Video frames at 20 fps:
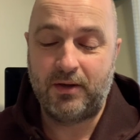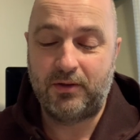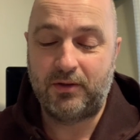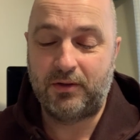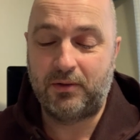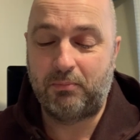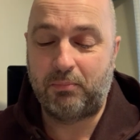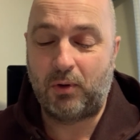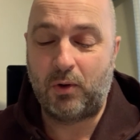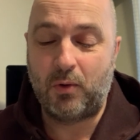
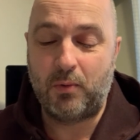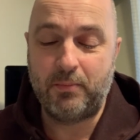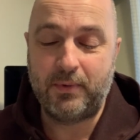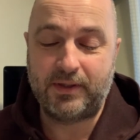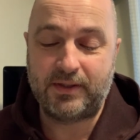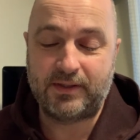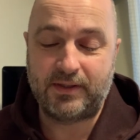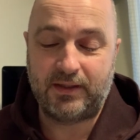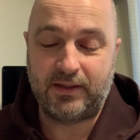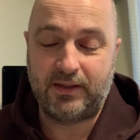
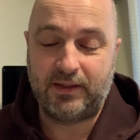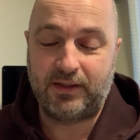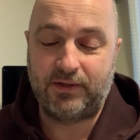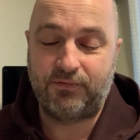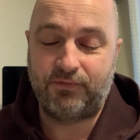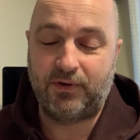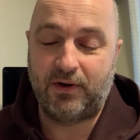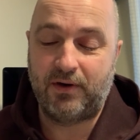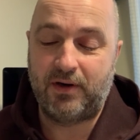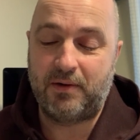diplomacy is
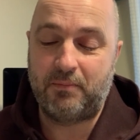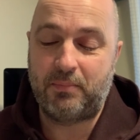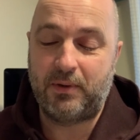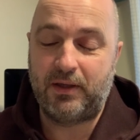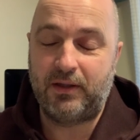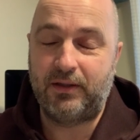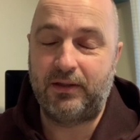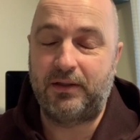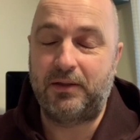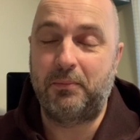very
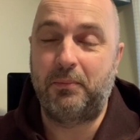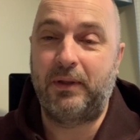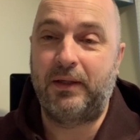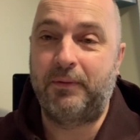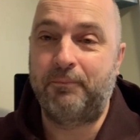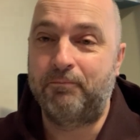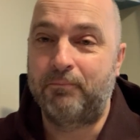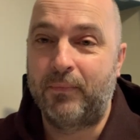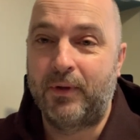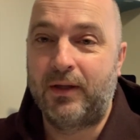appealing to me.
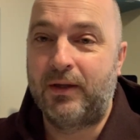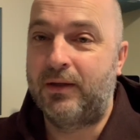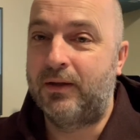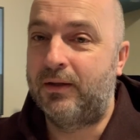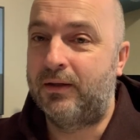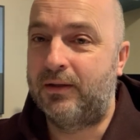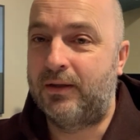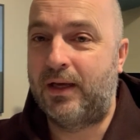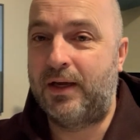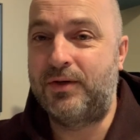In
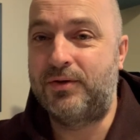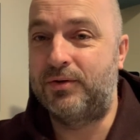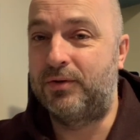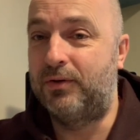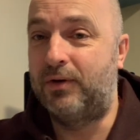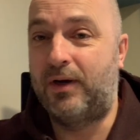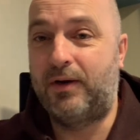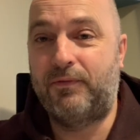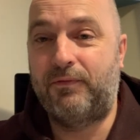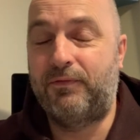case you're
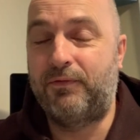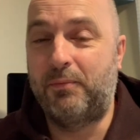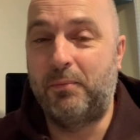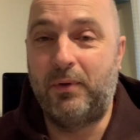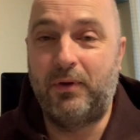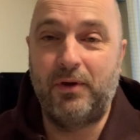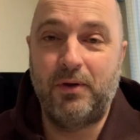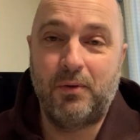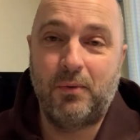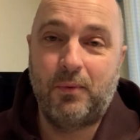not
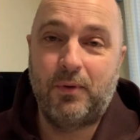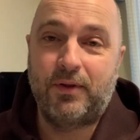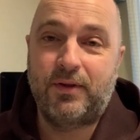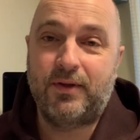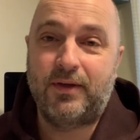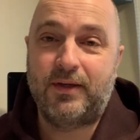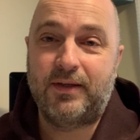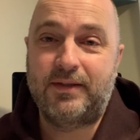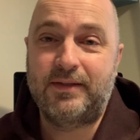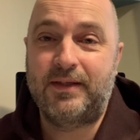familiar with
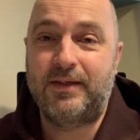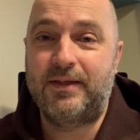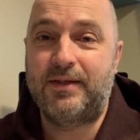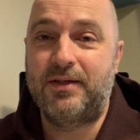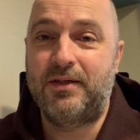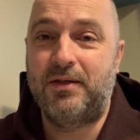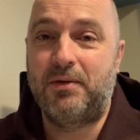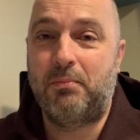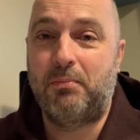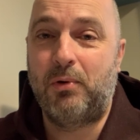
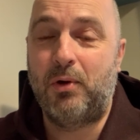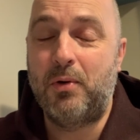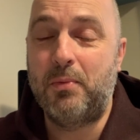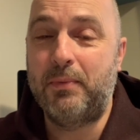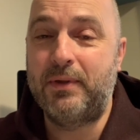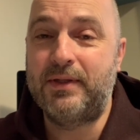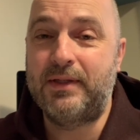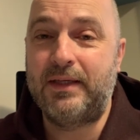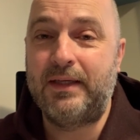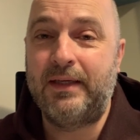citizen
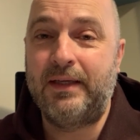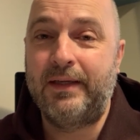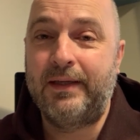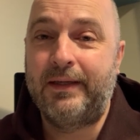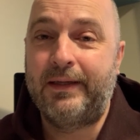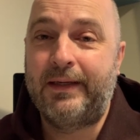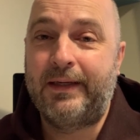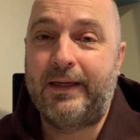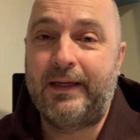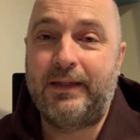diplomacy,
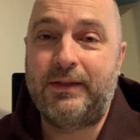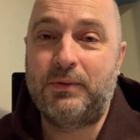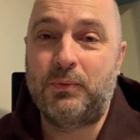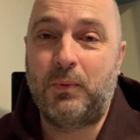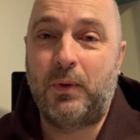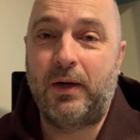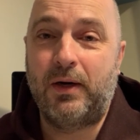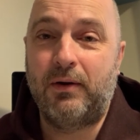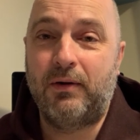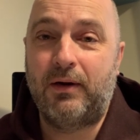it's
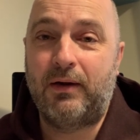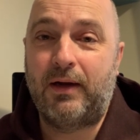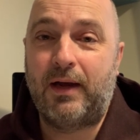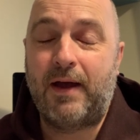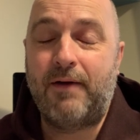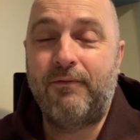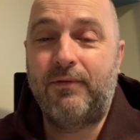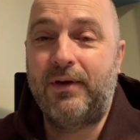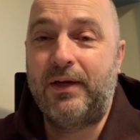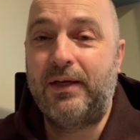where
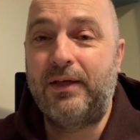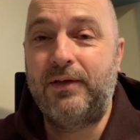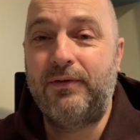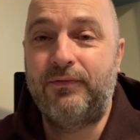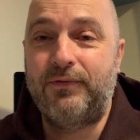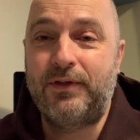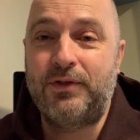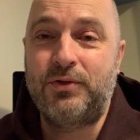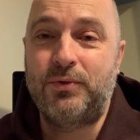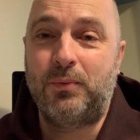every
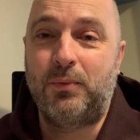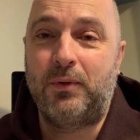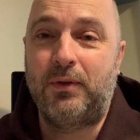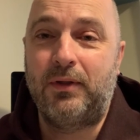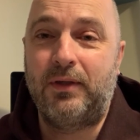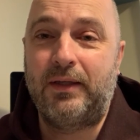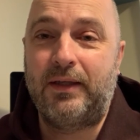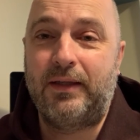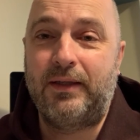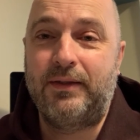
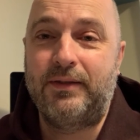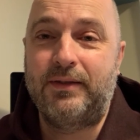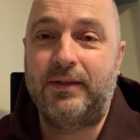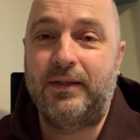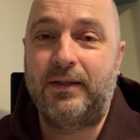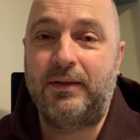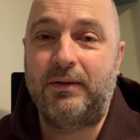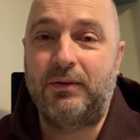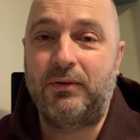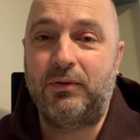individual is
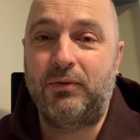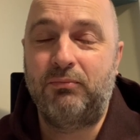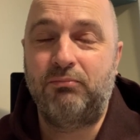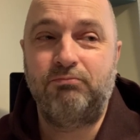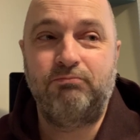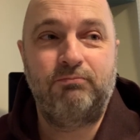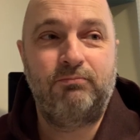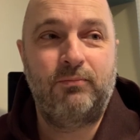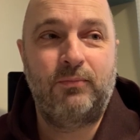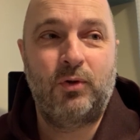
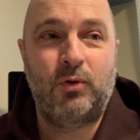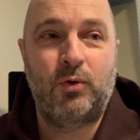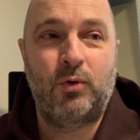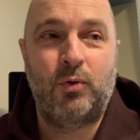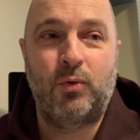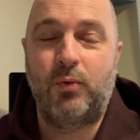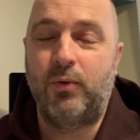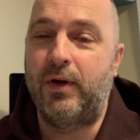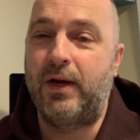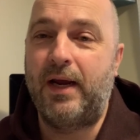
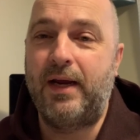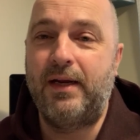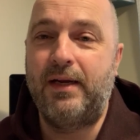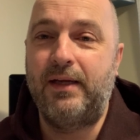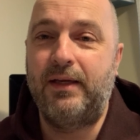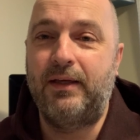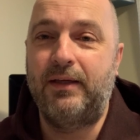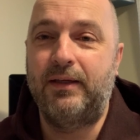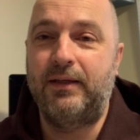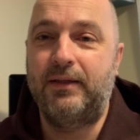
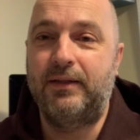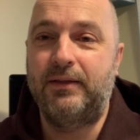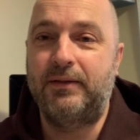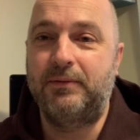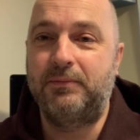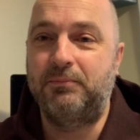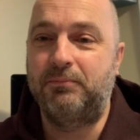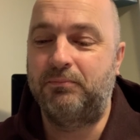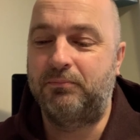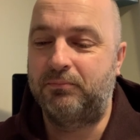creating
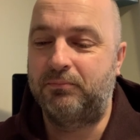an